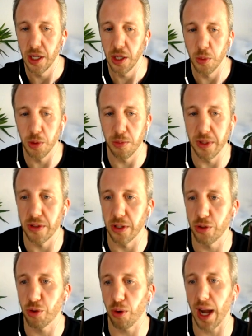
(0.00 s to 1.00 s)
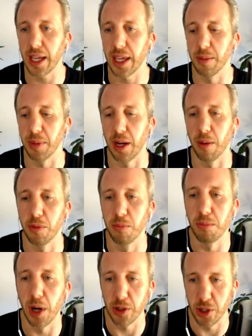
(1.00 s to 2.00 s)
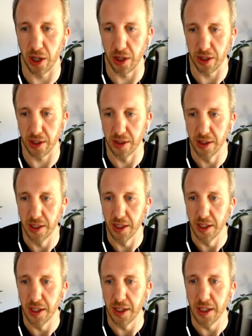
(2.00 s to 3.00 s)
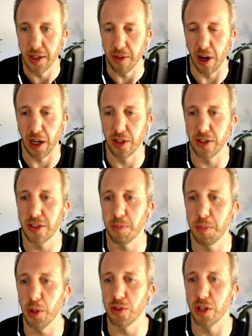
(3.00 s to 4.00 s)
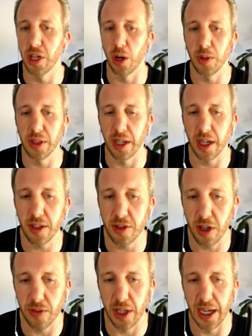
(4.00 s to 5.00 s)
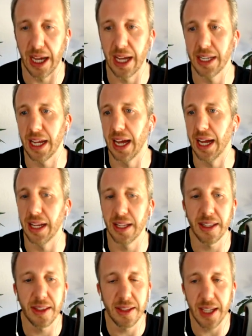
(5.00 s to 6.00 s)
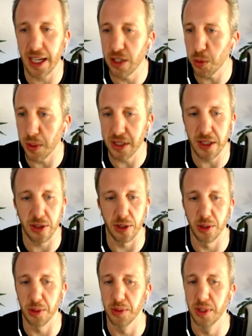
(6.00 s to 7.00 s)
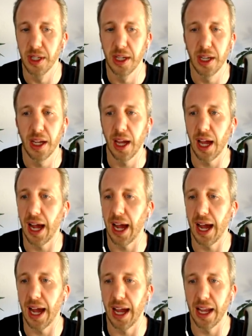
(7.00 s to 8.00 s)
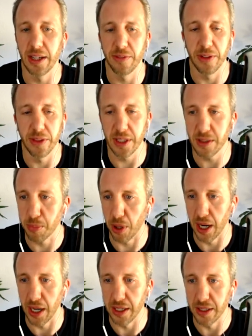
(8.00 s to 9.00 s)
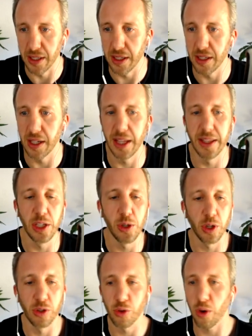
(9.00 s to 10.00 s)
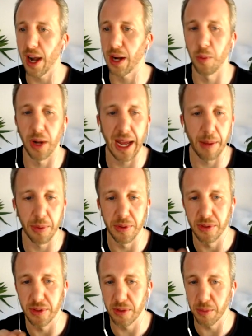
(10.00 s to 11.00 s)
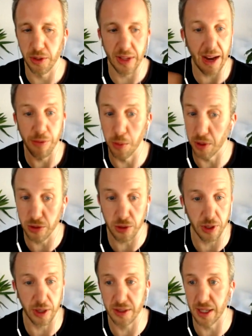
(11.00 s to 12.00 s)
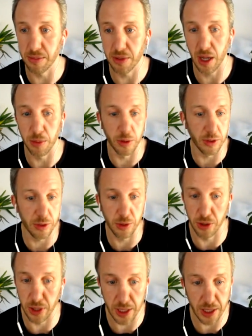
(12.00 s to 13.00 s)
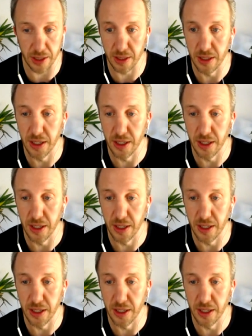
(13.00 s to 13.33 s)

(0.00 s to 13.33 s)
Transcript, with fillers: which means the tracking becomes much harder right? Because as opposed to knowing that I served an ad at 1022 and for this brand, and then you can track what happens because everyone saw it at the same time. You either saw it or you didn't.